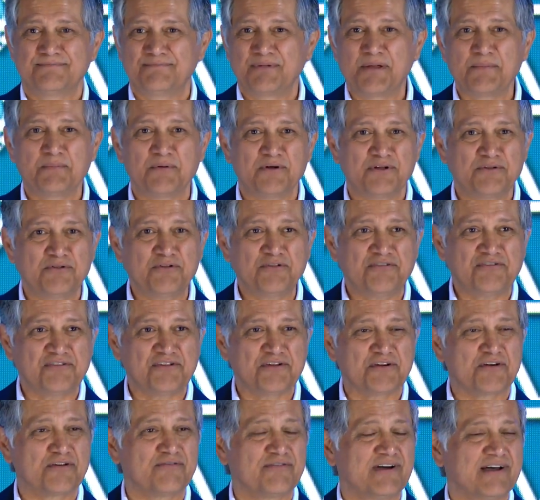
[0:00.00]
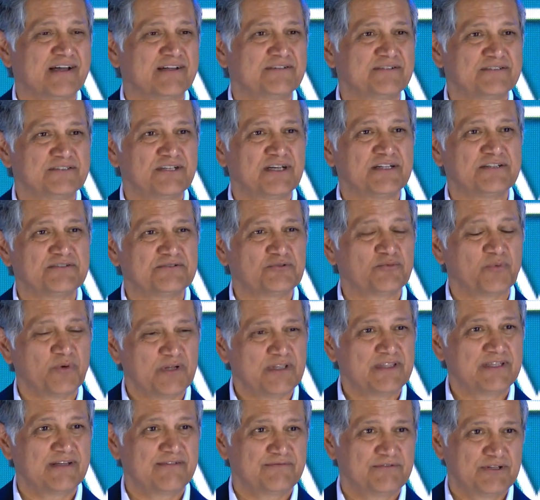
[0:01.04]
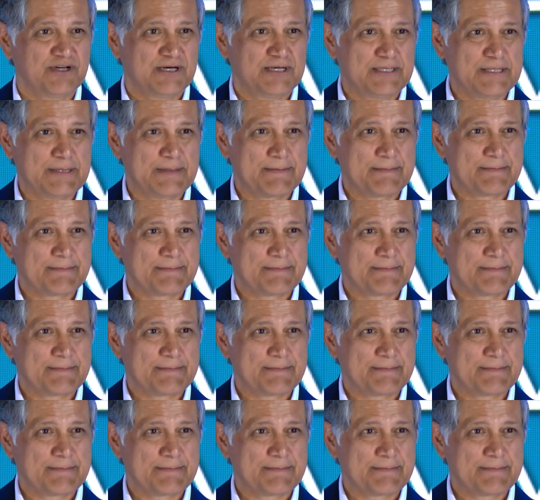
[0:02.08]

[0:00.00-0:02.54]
people at UC Irvine to tell us what they've done.